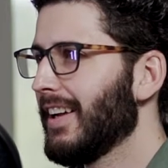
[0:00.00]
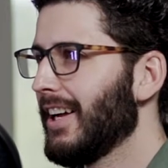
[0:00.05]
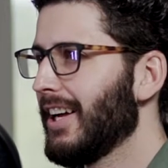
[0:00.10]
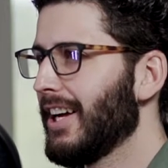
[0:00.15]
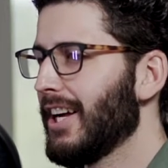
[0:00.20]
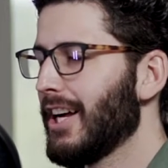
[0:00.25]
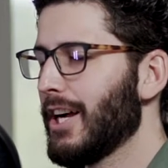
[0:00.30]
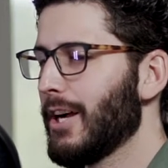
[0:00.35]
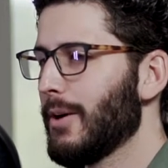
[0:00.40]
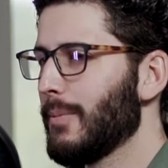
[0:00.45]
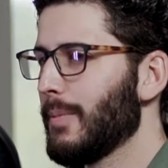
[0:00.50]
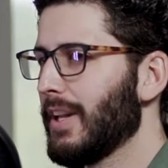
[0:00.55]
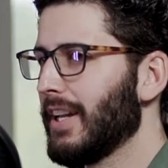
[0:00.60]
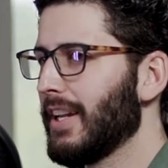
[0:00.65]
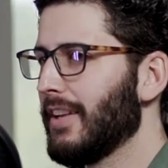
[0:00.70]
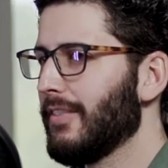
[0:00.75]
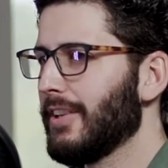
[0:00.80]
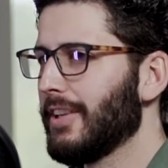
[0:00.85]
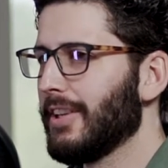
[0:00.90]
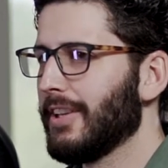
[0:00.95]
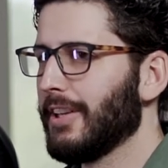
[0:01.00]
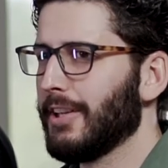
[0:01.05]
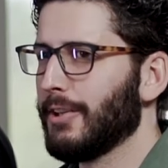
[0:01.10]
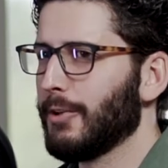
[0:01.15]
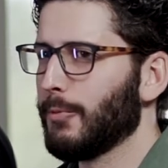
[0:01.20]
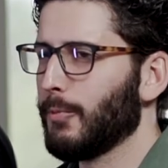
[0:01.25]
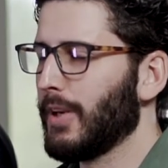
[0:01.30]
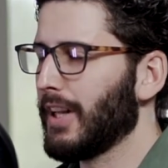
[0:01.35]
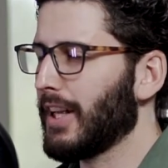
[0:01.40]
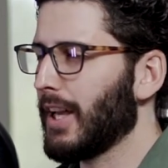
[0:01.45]
Um, and
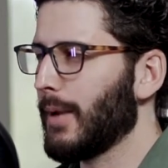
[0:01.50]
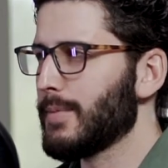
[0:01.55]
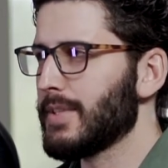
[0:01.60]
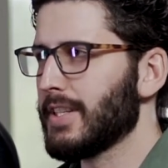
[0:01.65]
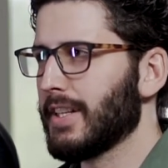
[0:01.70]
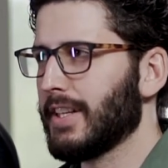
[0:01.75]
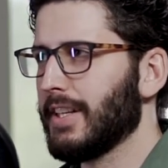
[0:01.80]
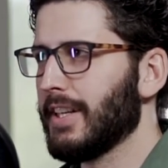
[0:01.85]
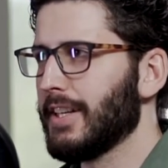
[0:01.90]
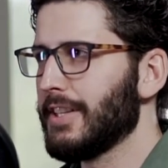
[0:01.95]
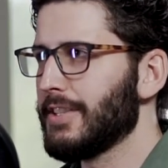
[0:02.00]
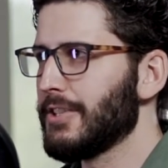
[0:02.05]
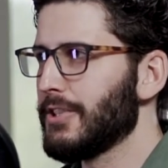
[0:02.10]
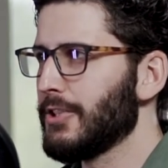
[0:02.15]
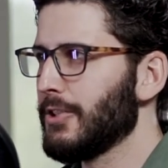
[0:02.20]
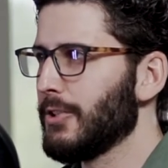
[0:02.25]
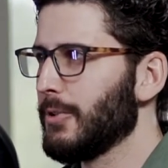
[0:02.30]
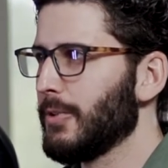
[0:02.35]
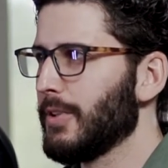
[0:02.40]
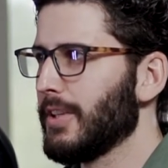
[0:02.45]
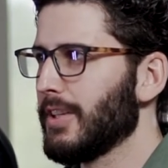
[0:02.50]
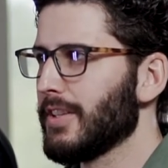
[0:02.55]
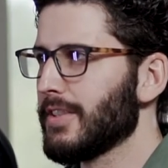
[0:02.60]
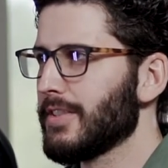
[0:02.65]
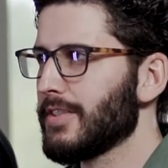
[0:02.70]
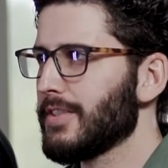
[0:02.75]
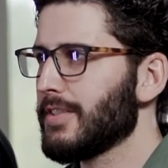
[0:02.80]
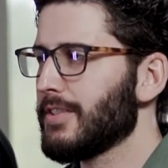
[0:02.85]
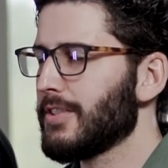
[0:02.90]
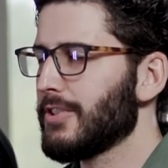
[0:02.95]
even when it comes to kids too,
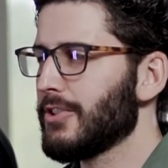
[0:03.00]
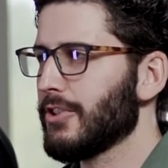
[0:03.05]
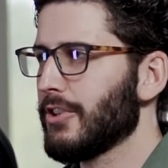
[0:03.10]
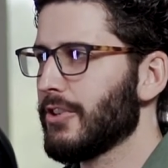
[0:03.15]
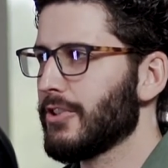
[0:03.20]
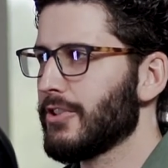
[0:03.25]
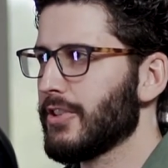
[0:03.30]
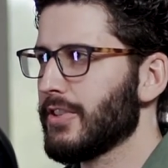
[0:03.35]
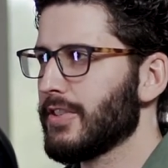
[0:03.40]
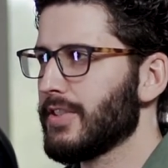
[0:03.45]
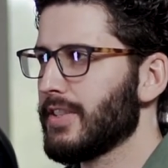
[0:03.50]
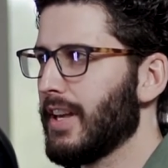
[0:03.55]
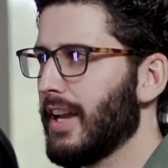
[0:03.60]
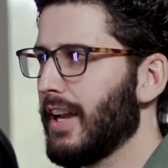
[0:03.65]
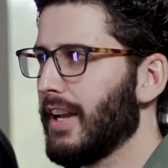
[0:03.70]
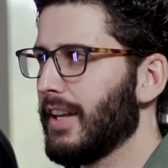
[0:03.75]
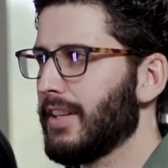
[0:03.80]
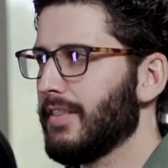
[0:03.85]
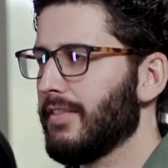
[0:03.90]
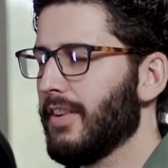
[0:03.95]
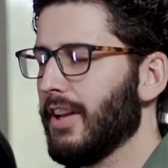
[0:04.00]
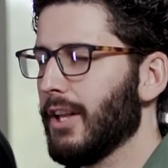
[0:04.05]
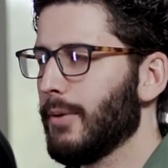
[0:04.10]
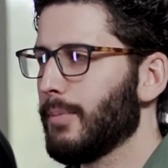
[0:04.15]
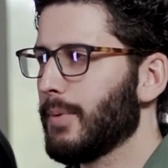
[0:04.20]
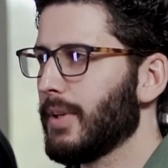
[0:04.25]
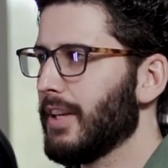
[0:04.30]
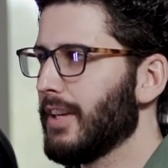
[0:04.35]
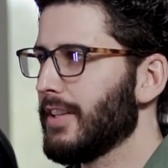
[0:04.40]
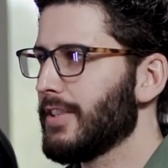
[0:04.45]
there's churches that
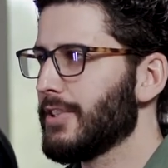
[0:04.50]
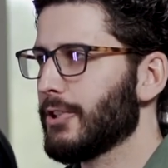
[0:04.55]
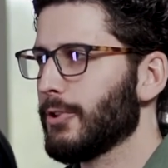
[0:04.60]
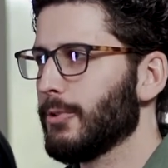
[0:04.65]
develop kids